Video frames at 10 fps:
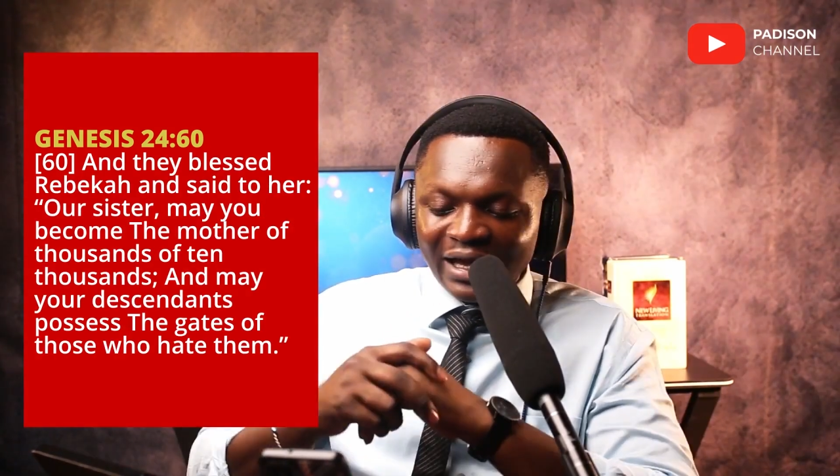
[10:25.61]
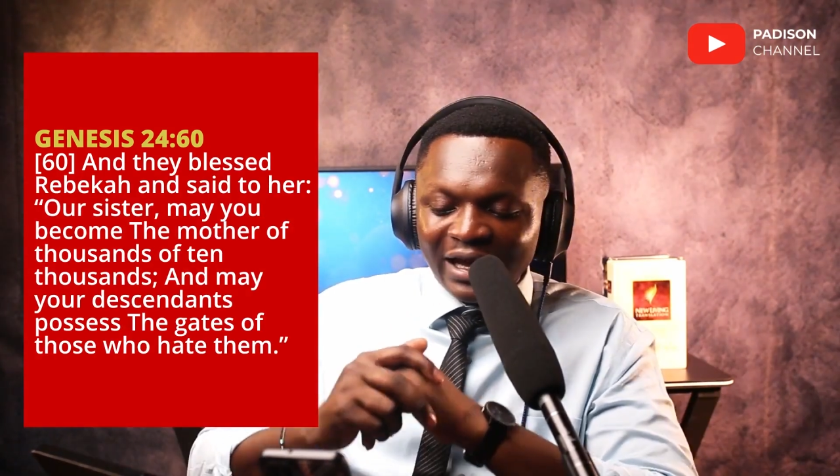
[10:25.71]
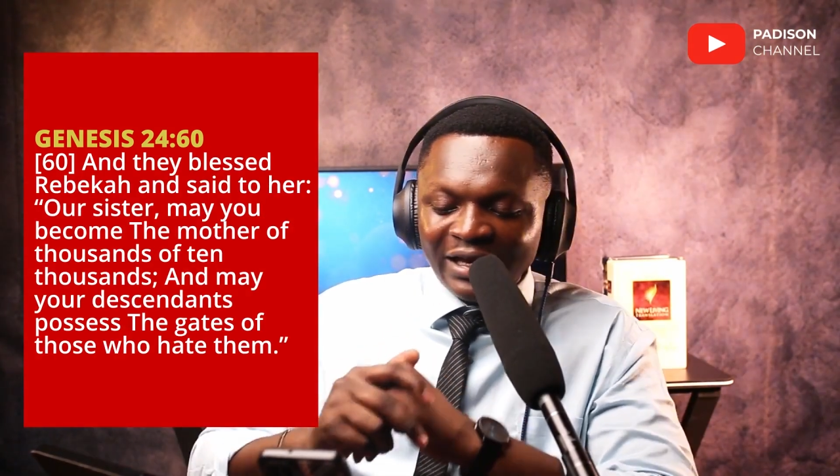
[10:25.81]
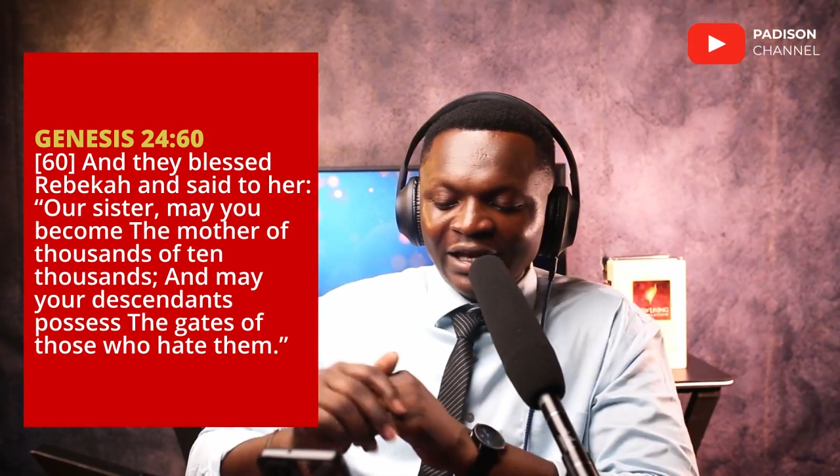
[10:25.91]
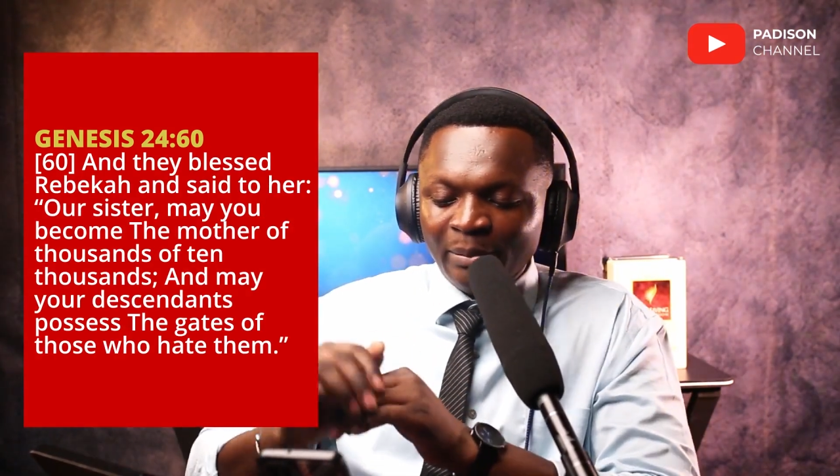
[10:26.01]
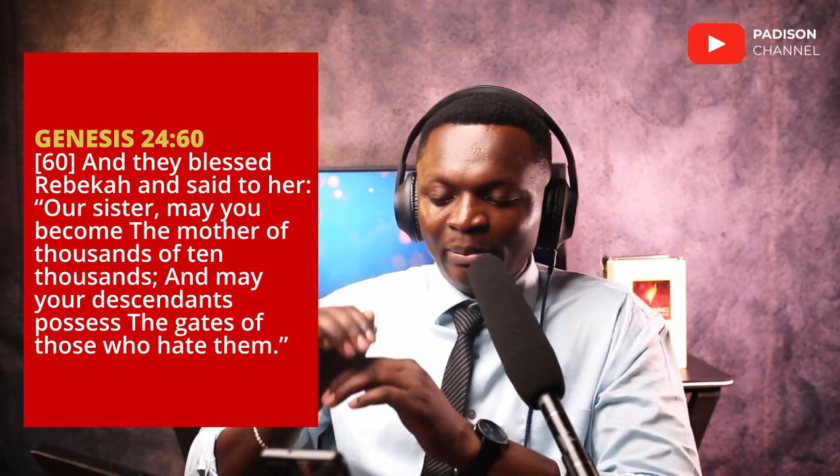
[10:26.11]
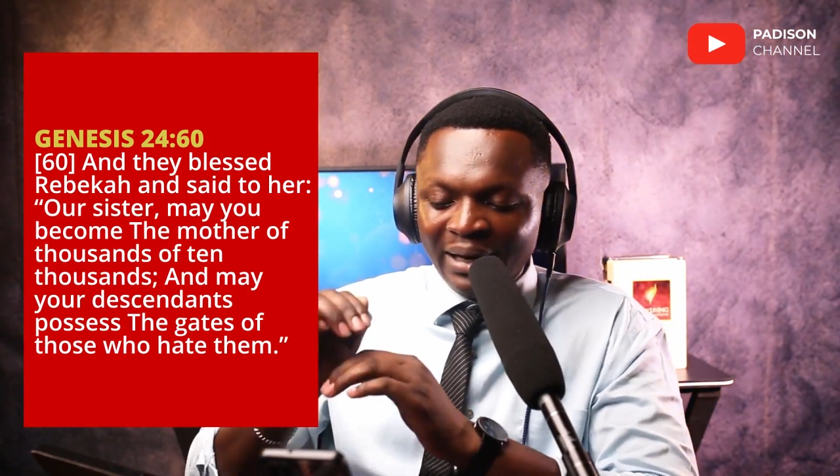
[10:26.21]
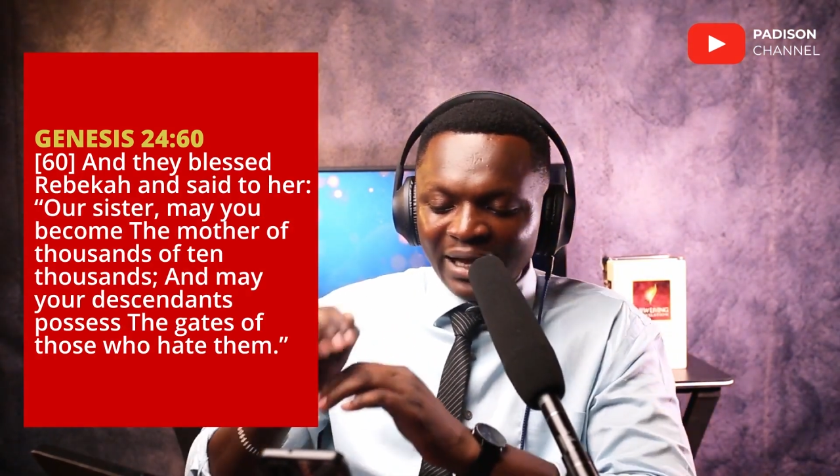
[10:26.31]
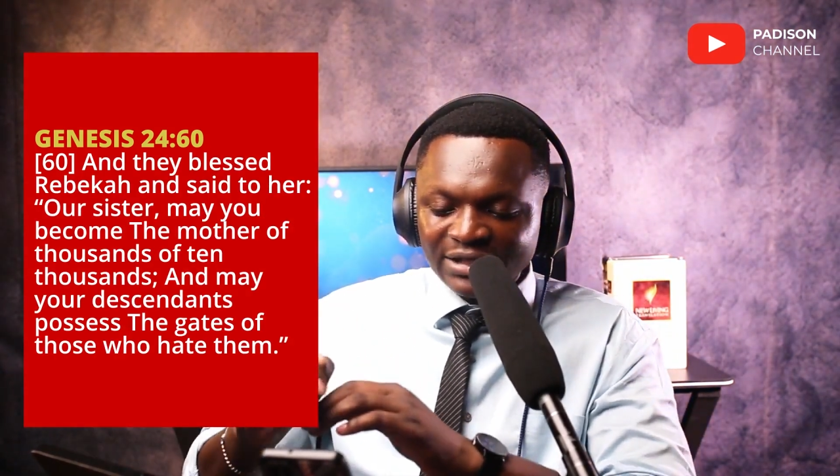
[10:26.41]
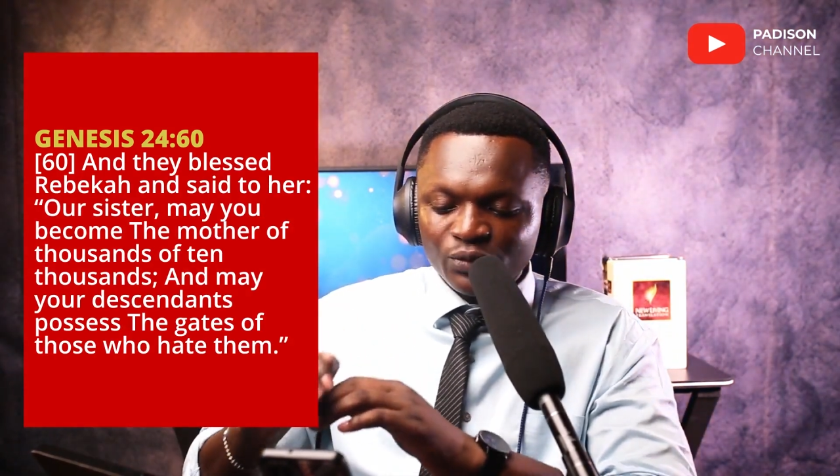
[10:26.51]
And they
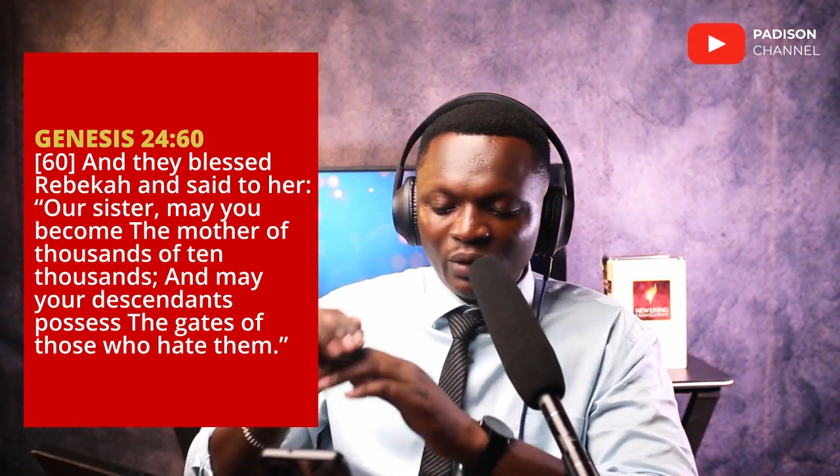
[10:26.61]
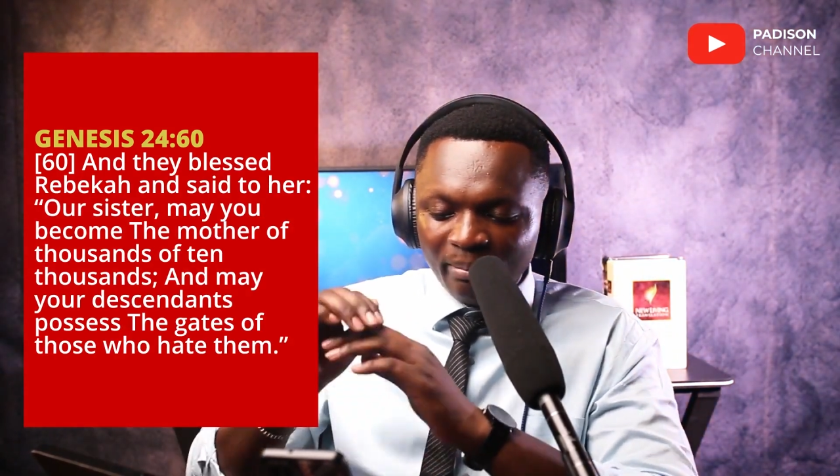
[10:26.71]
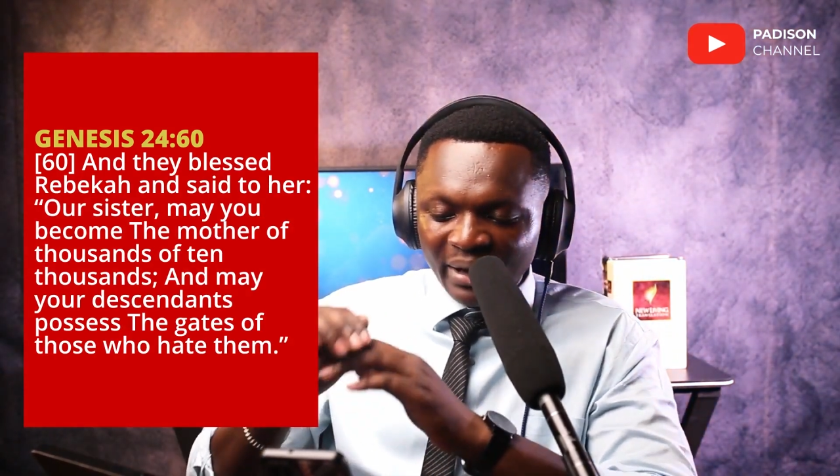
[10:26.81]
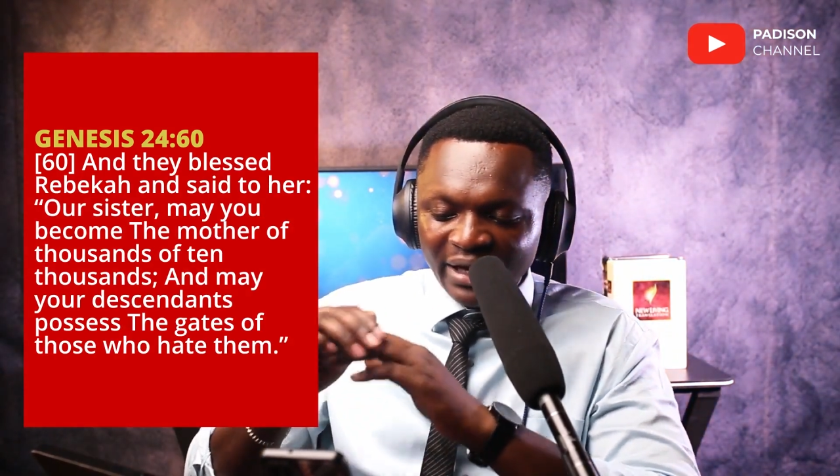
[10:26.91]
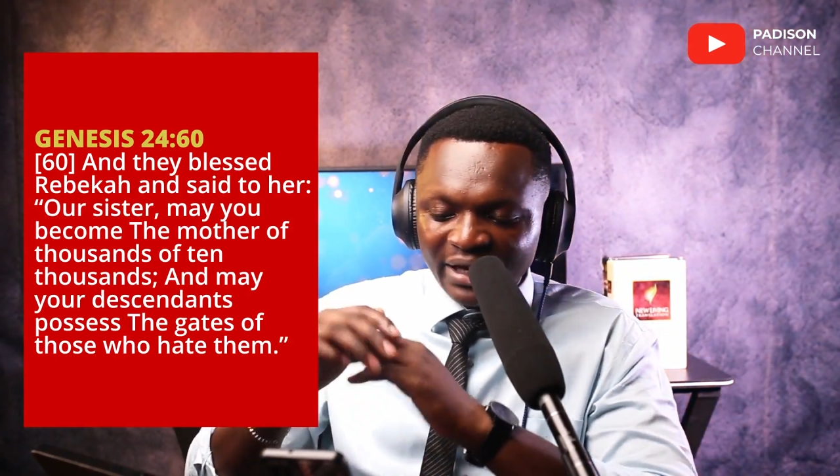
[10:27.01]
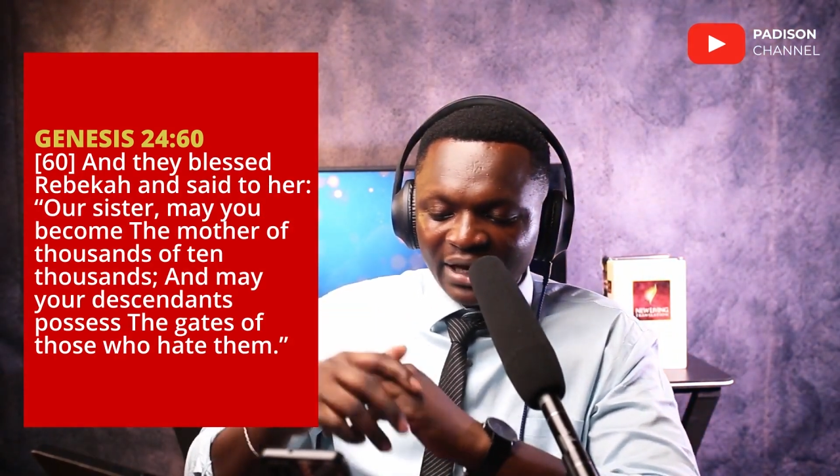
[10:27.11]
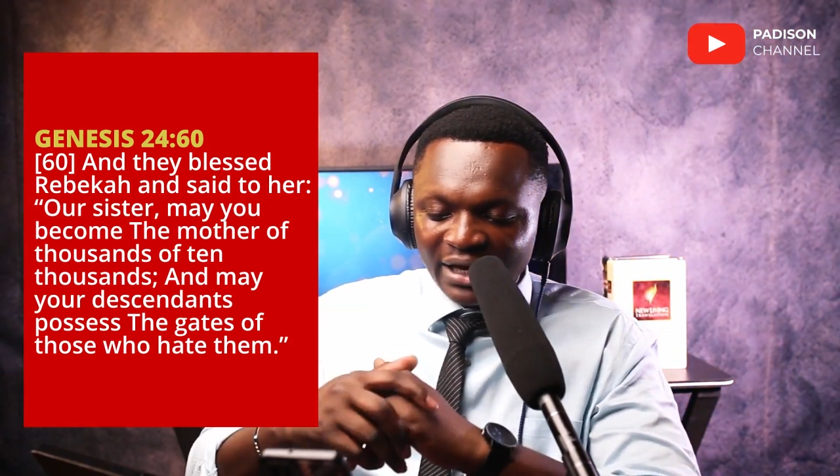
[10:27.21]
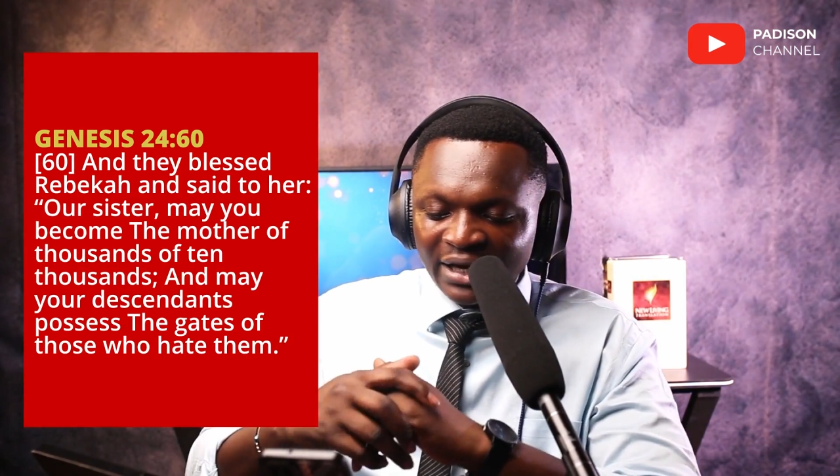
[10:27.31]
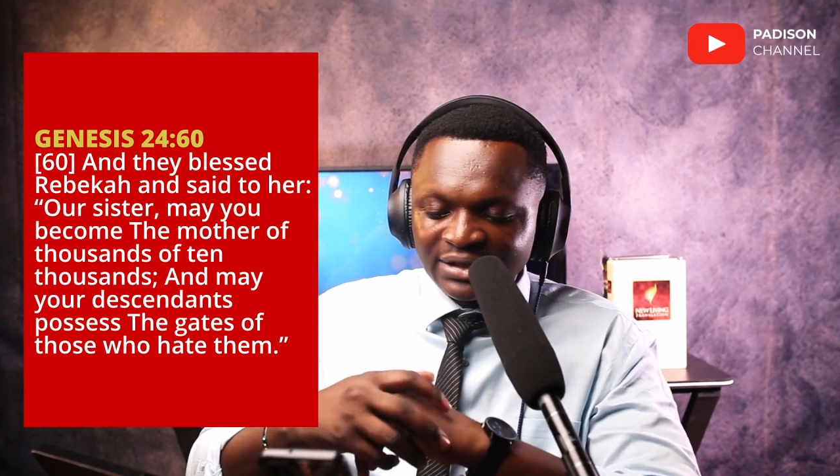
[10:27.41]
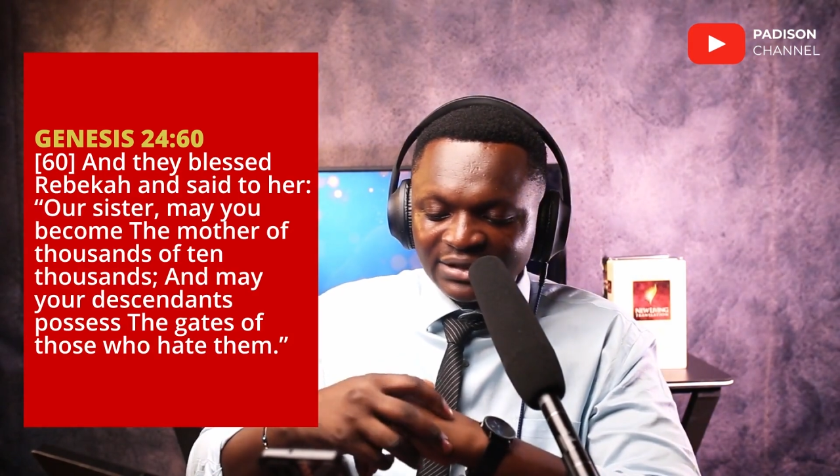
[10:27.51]
blessed Rebekah
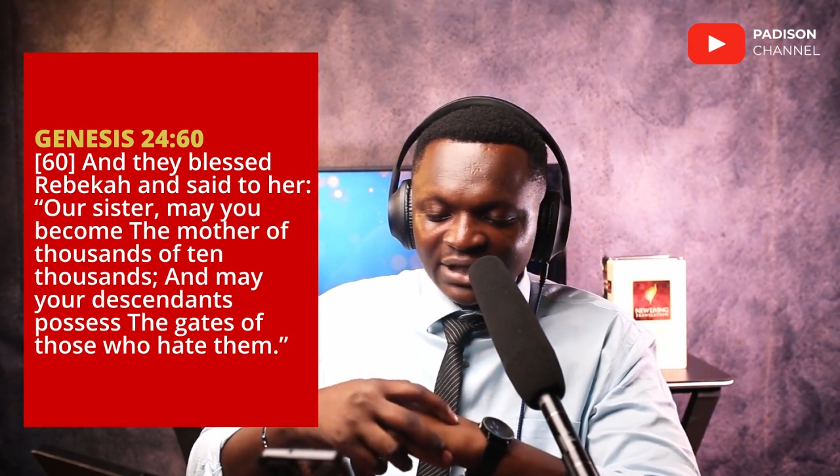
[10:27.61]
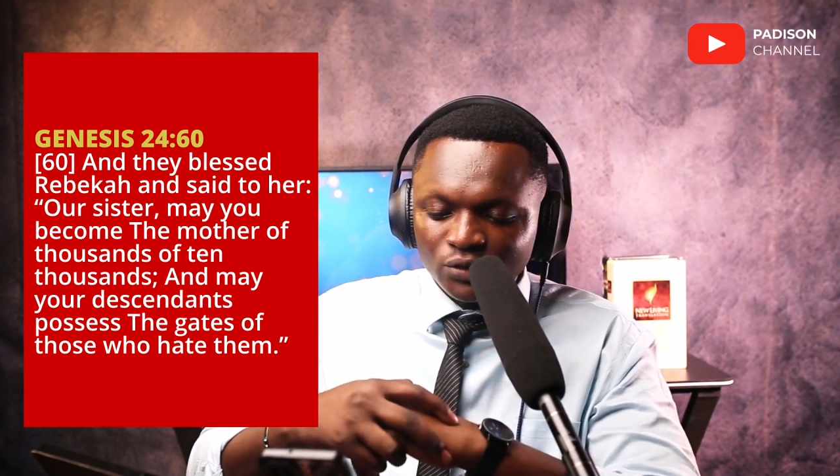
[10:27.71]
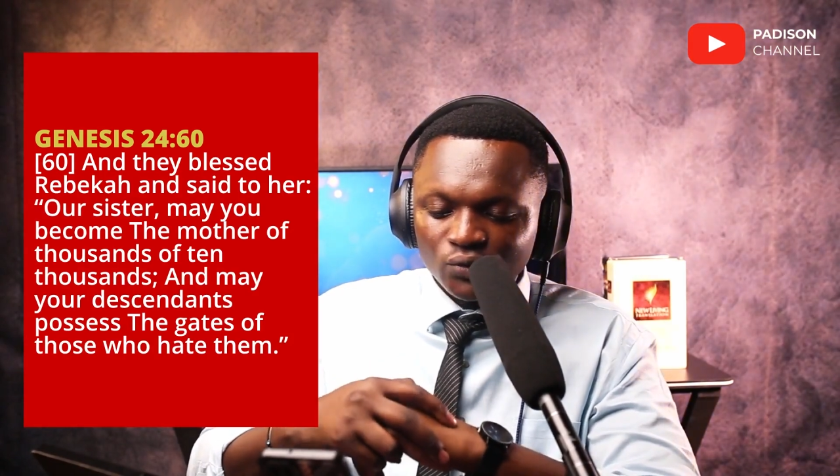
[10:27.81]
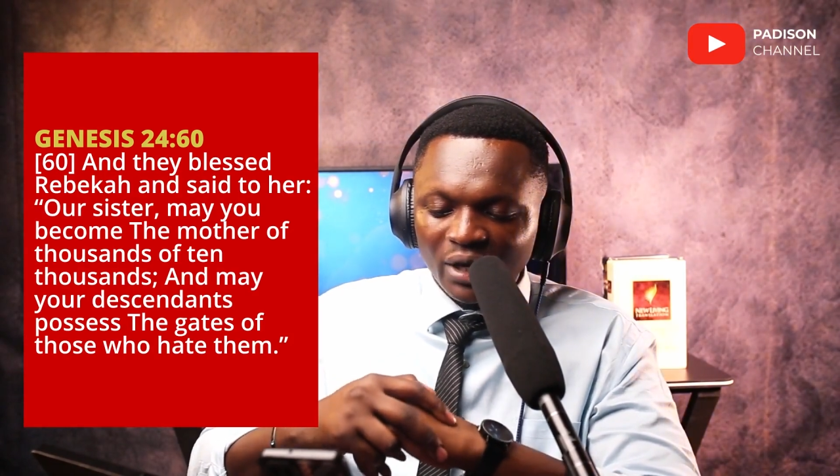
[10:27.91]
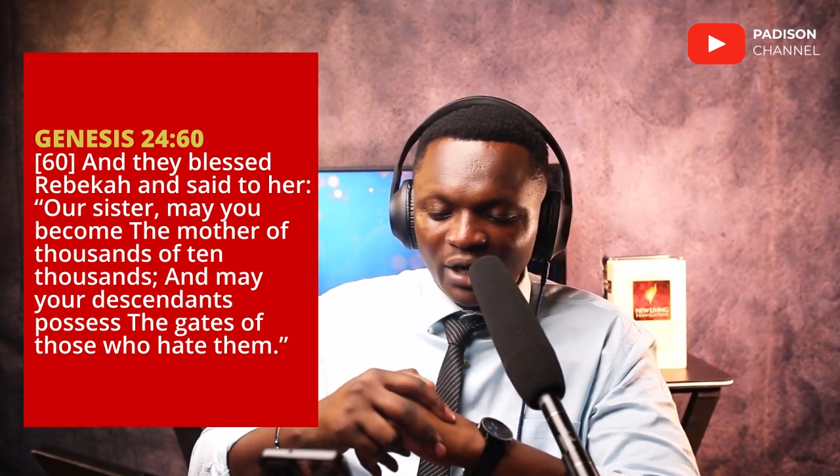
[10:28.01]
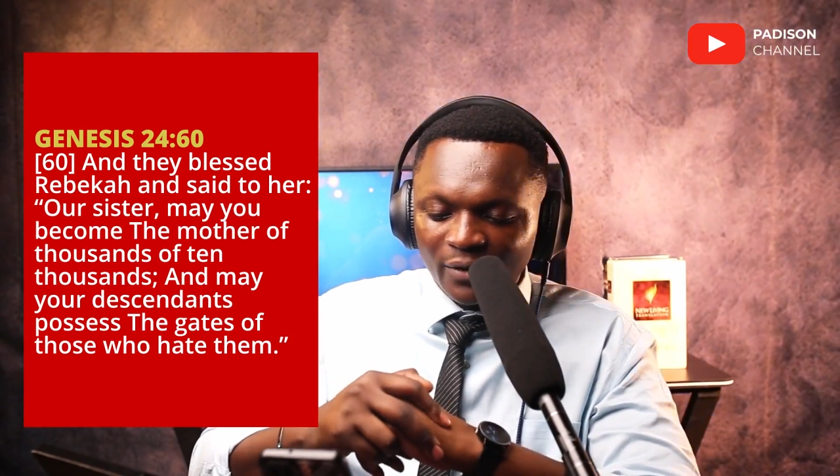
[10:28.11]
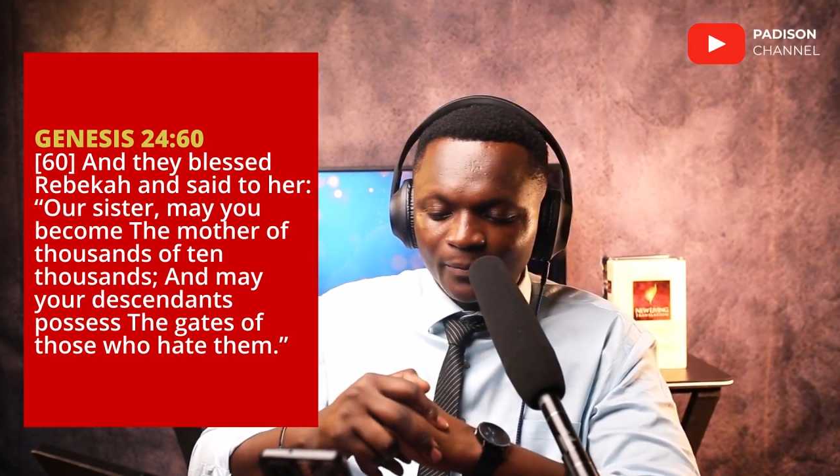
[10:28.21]
and said to her,